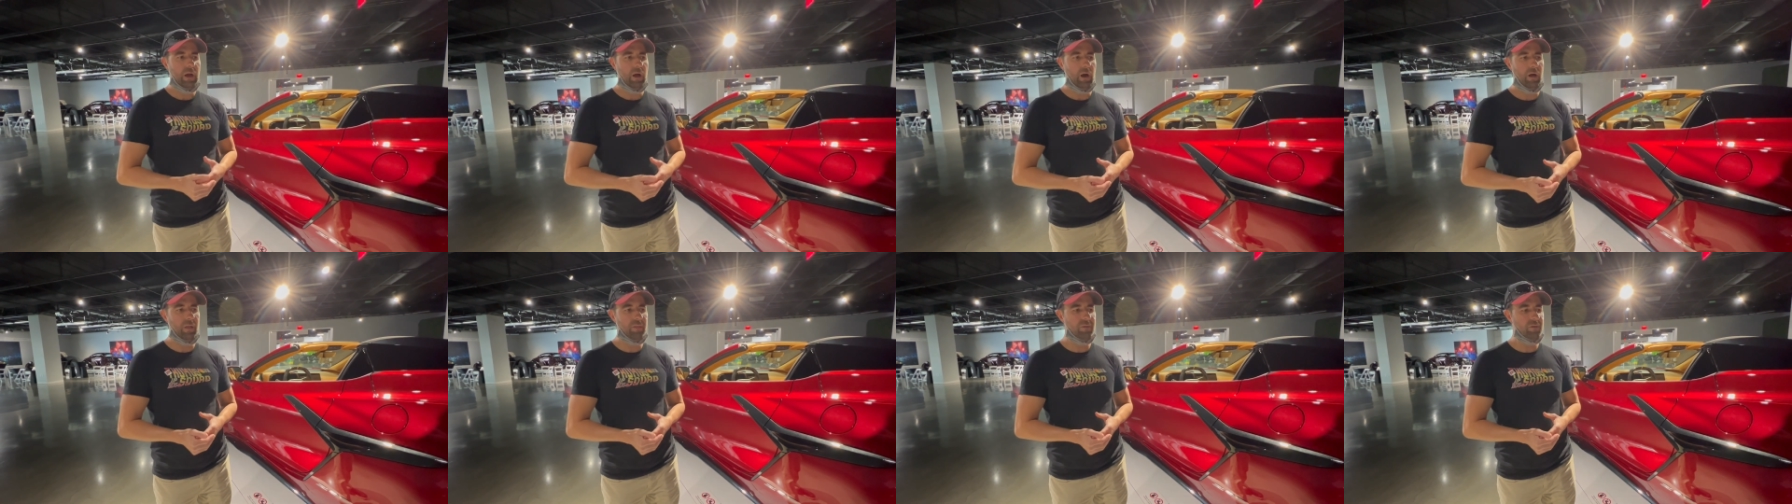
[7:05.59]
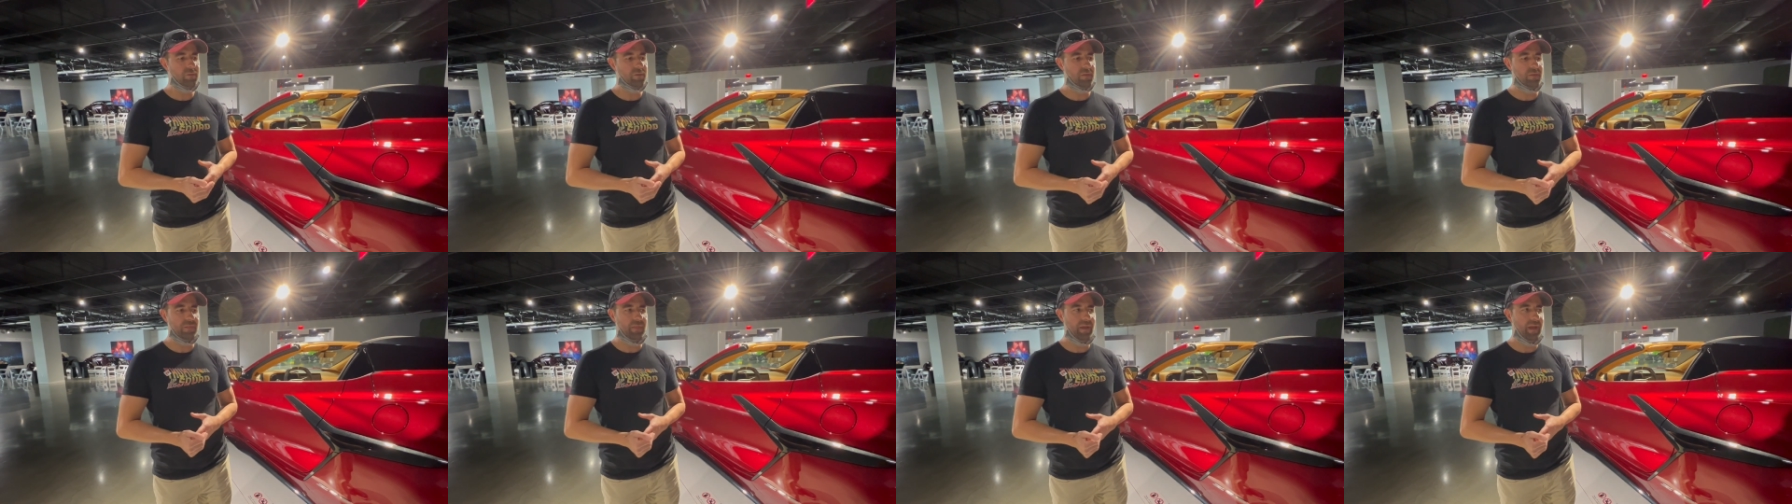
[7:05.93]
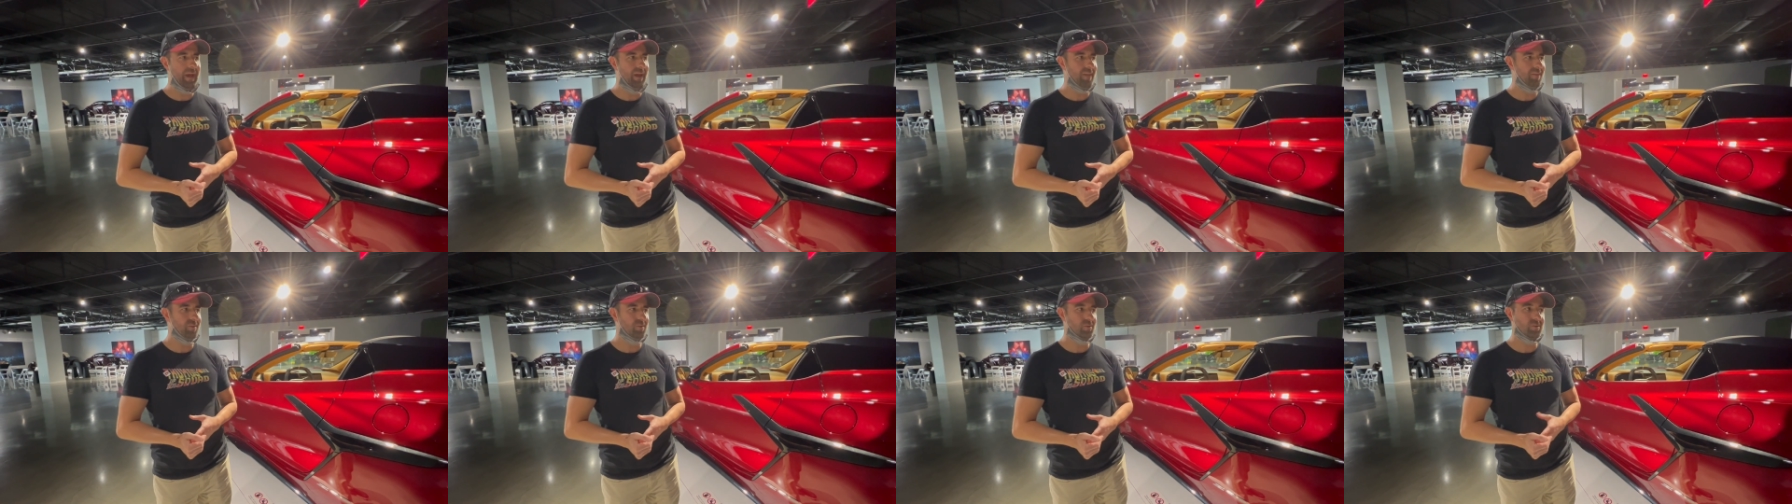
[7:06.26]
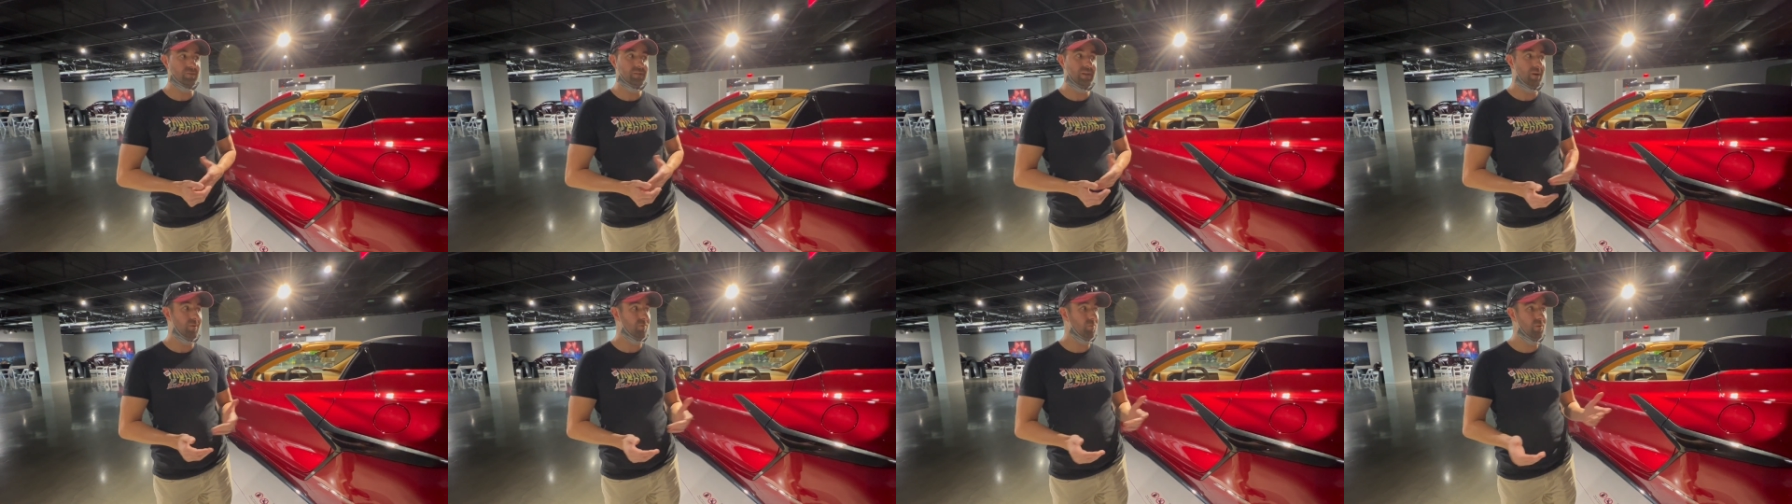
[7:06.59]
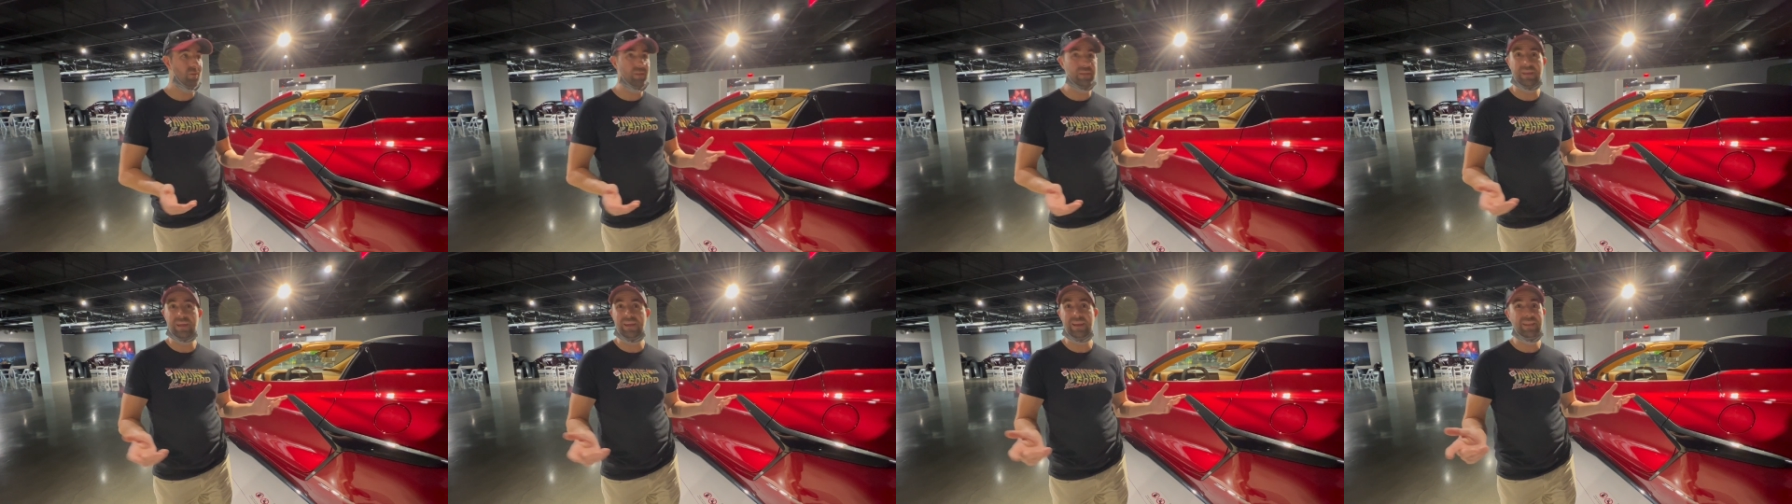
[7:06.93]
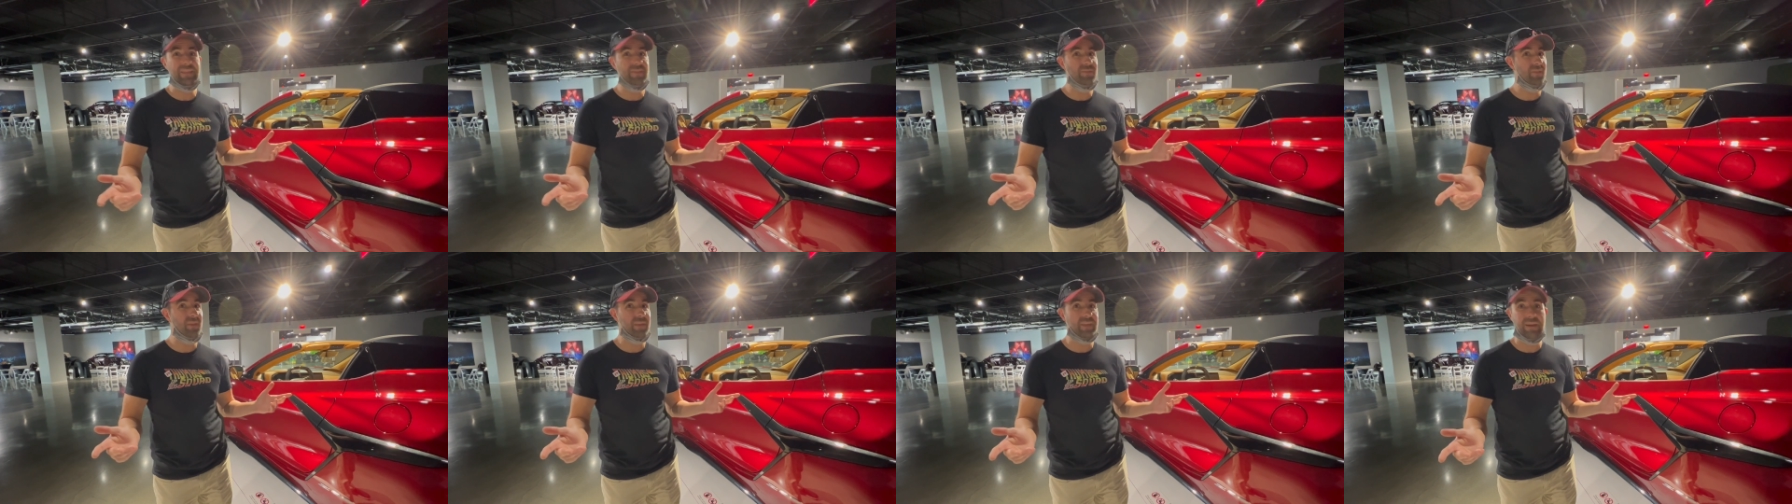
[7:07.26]
Other than that, there's not really
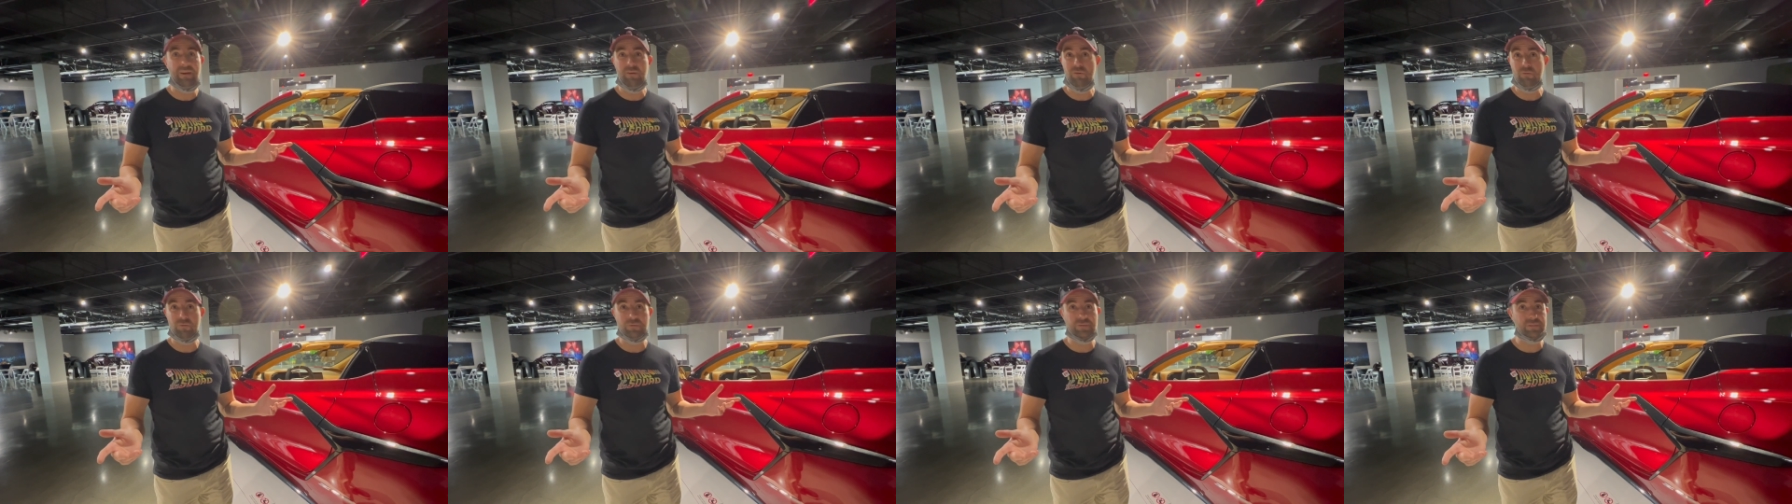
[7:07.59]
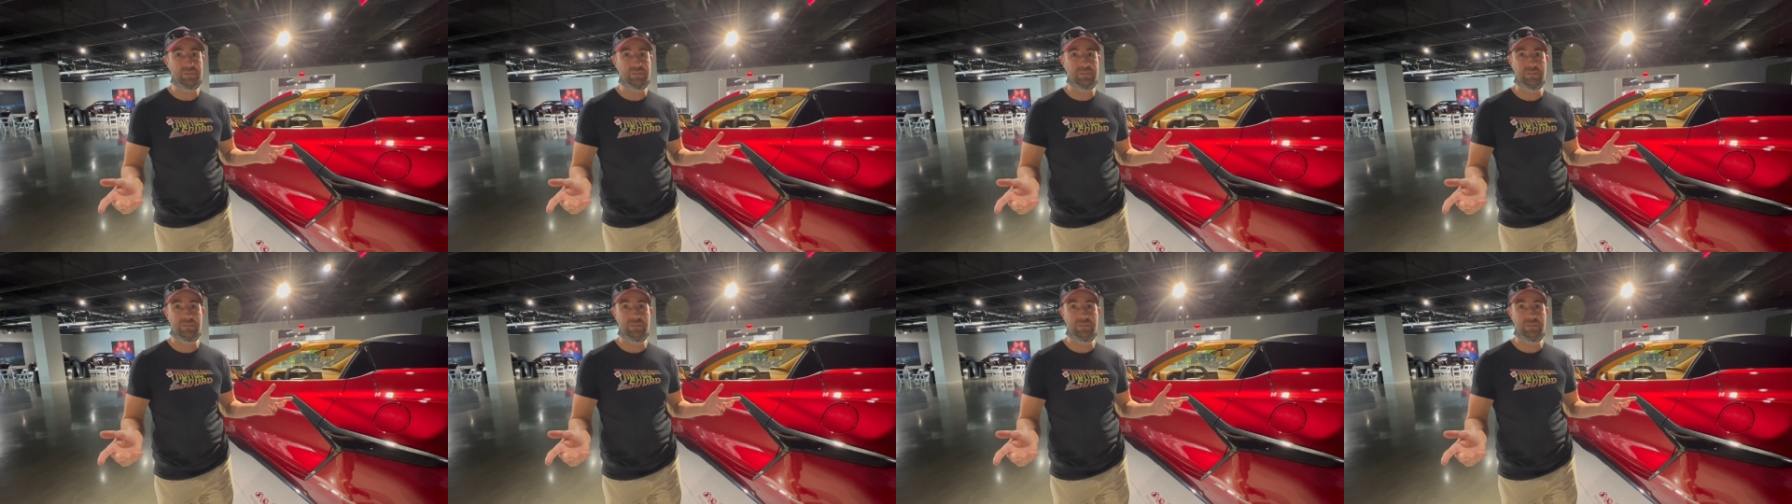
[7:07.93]
anything else.